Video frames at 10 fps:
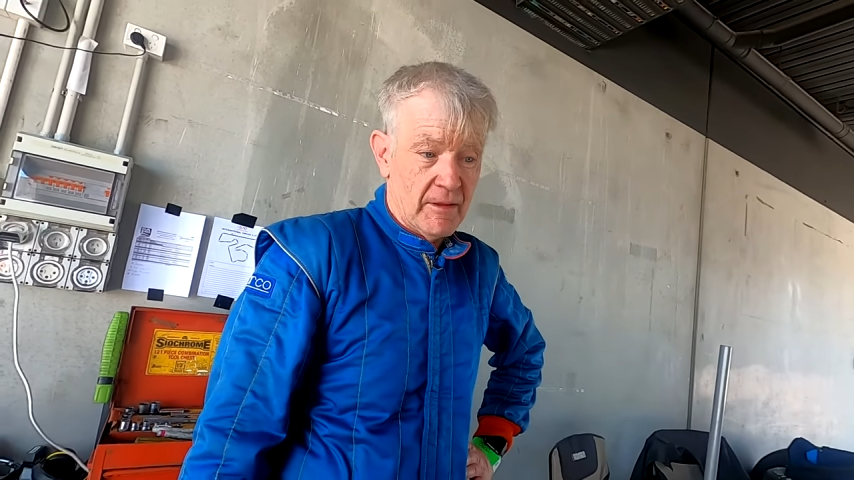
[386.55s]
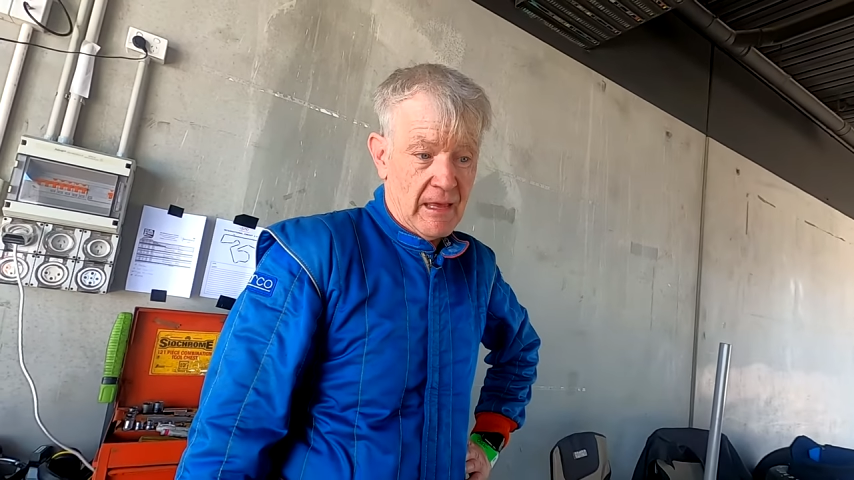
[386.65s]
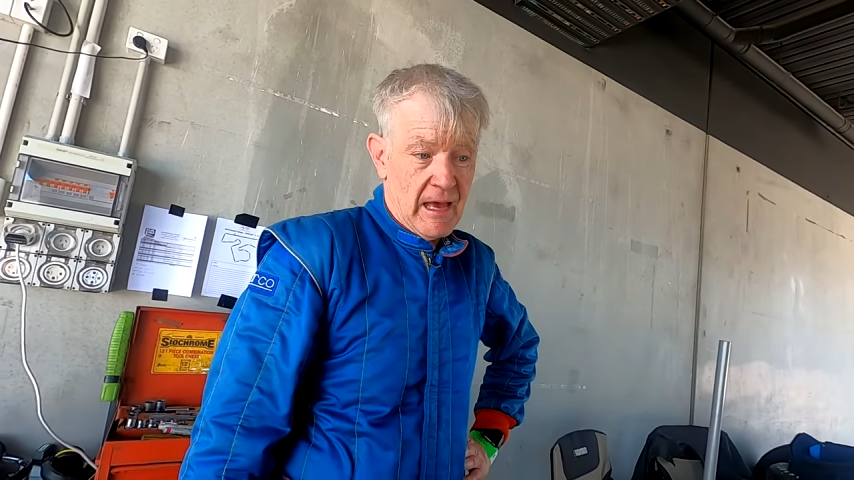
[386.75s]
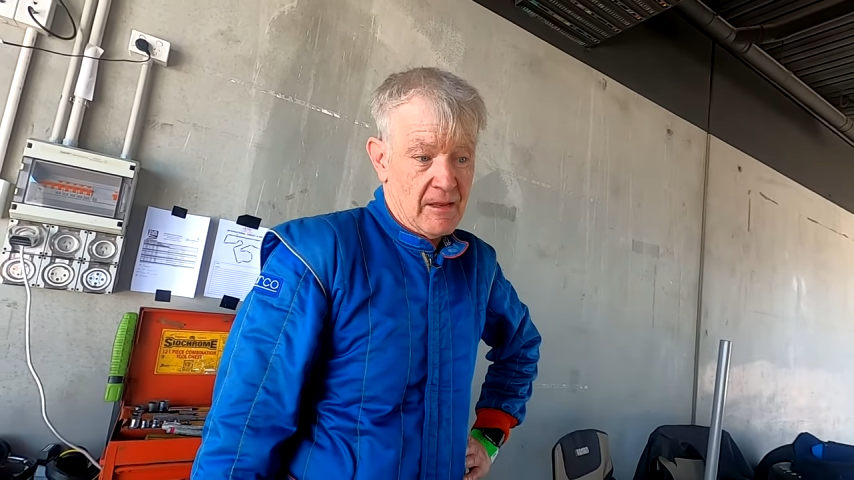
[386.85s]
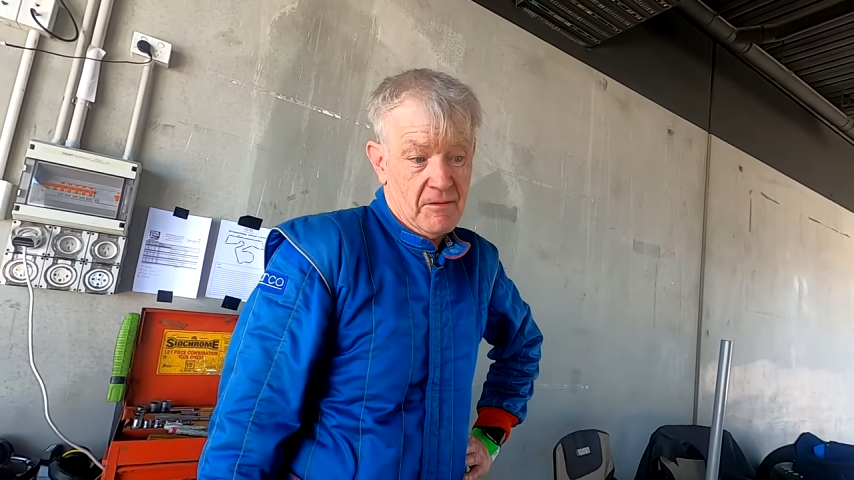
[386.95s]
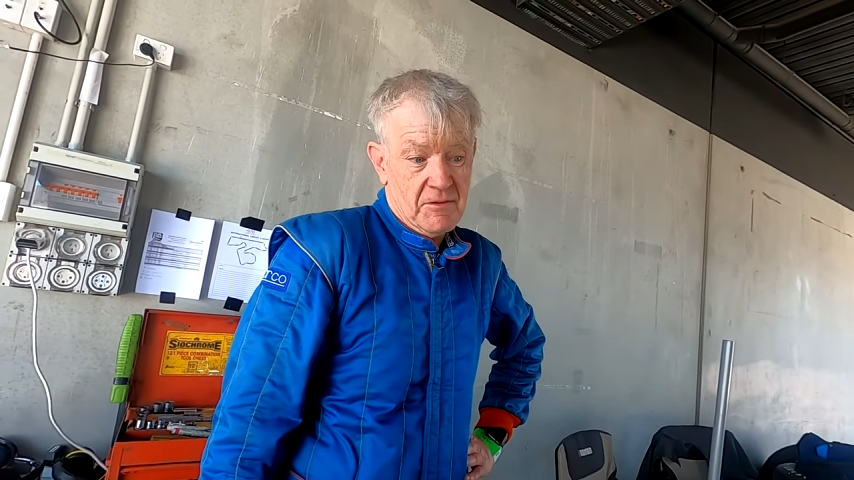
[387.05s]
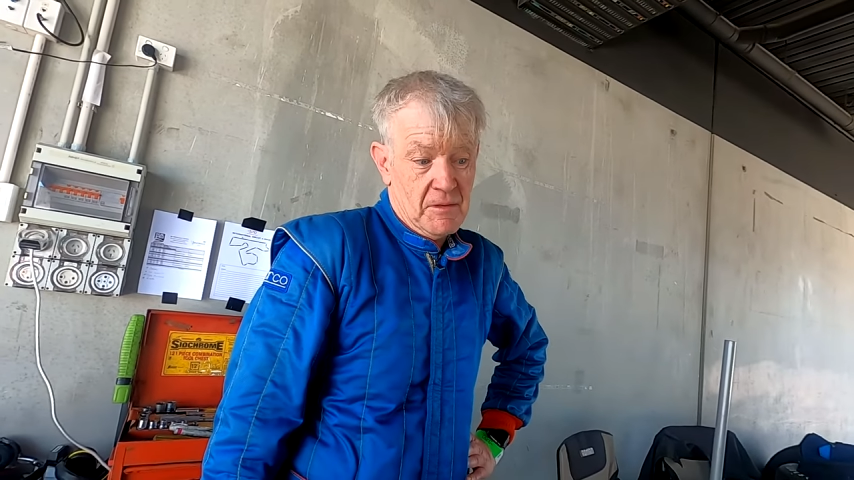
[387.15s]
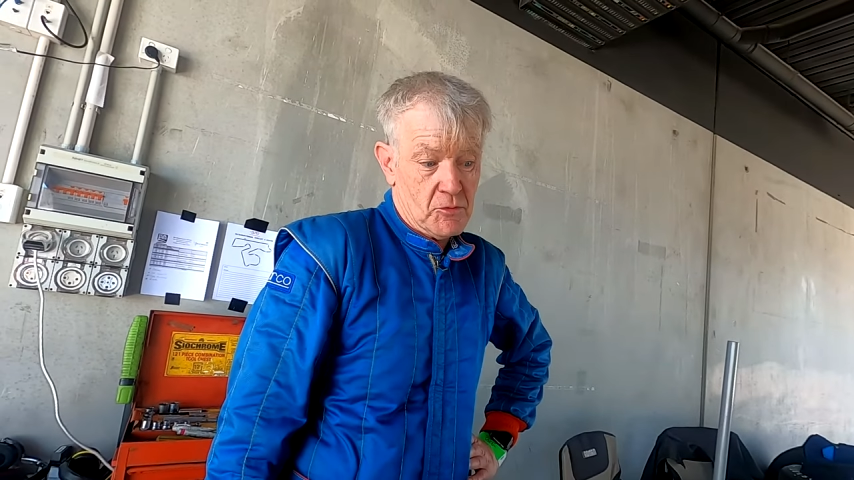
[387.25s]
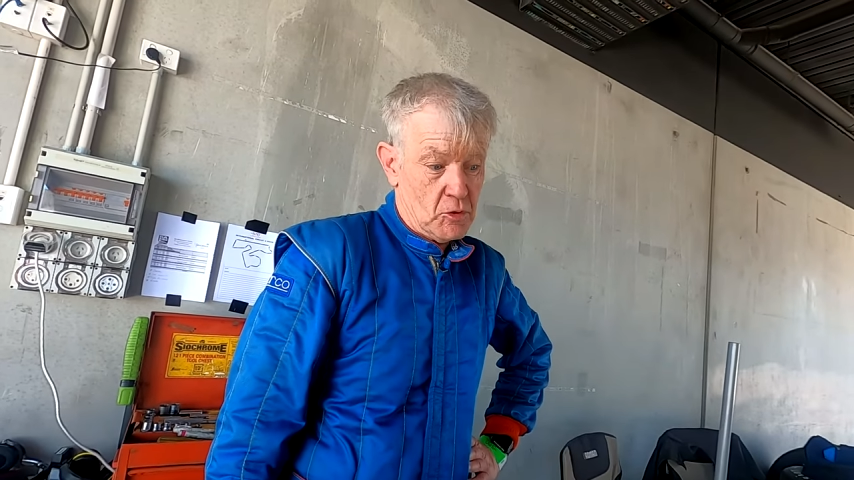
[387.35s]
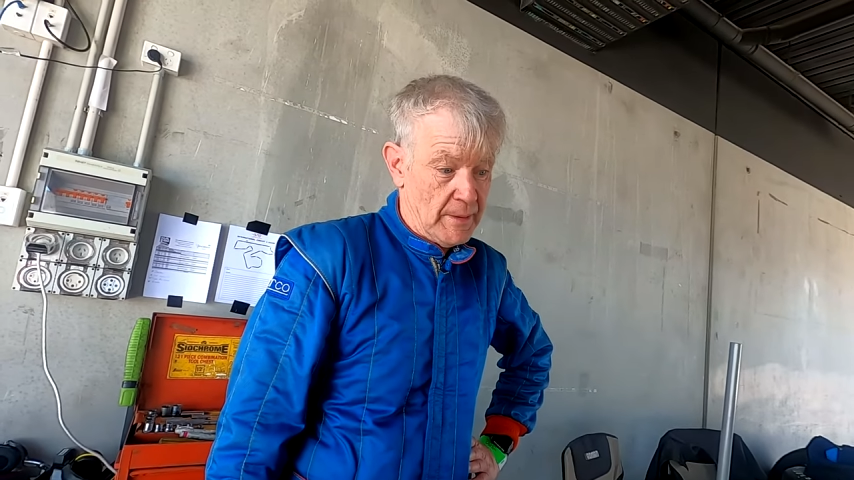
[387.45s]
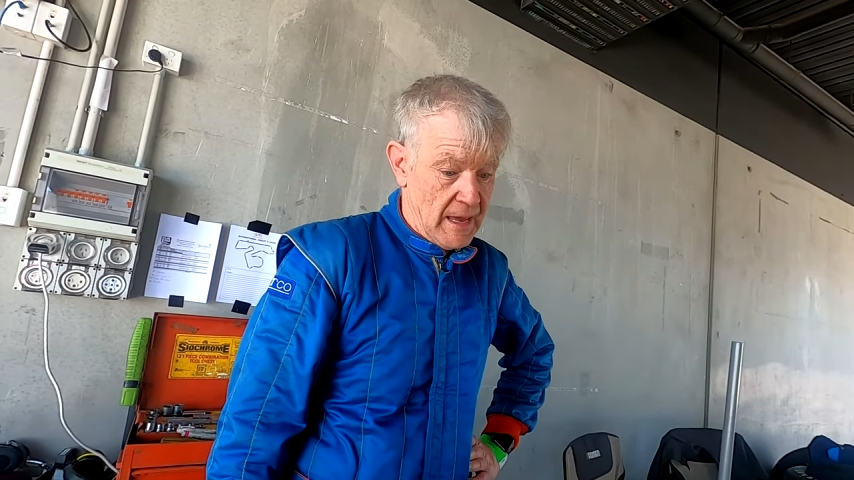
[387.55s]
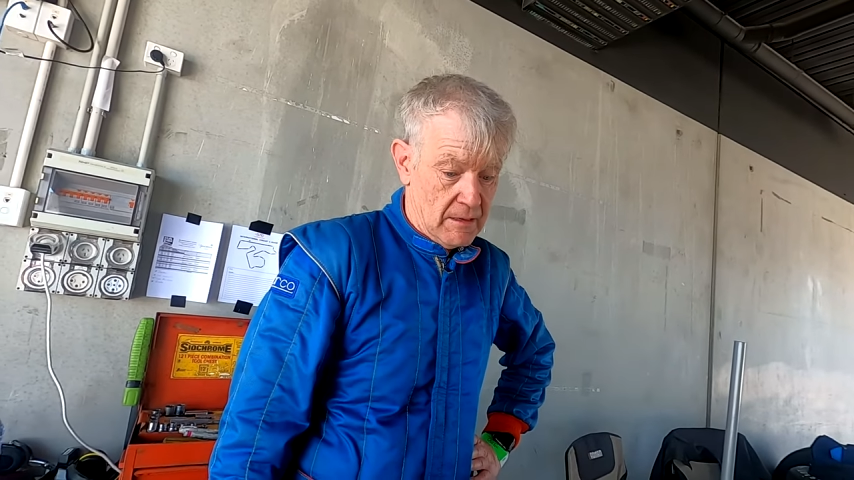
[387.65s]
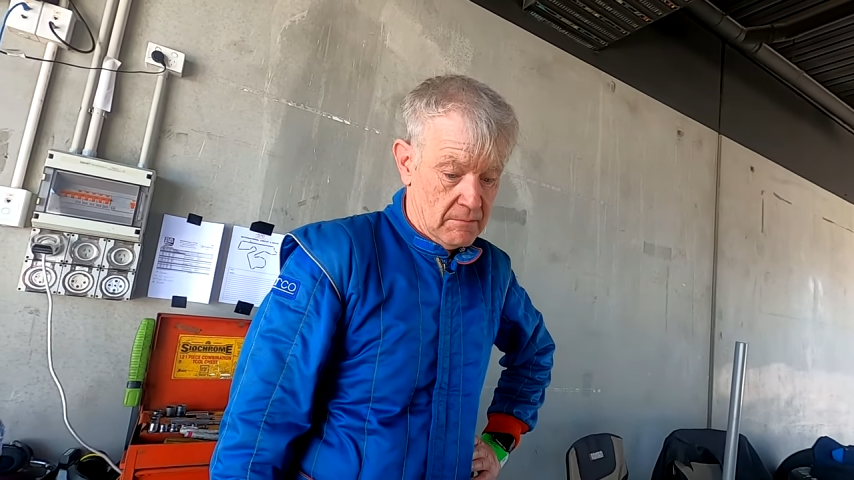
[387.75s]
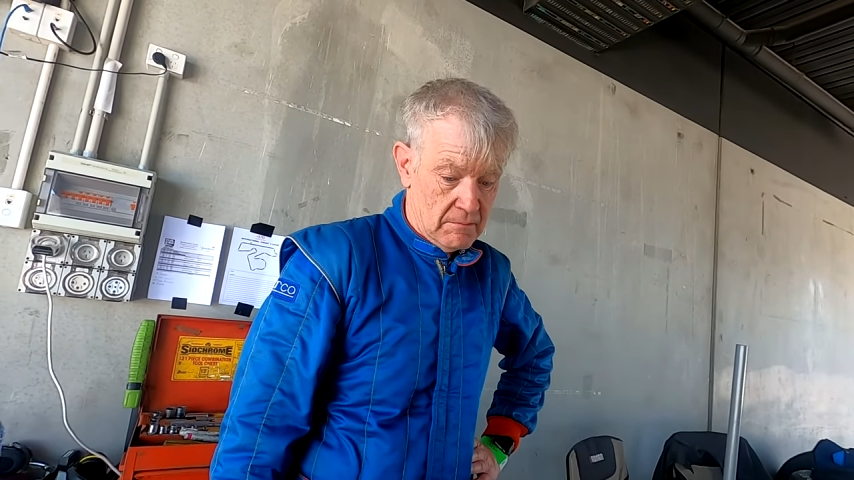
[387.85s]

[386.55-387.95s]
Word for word: and the car didn't seem too bad.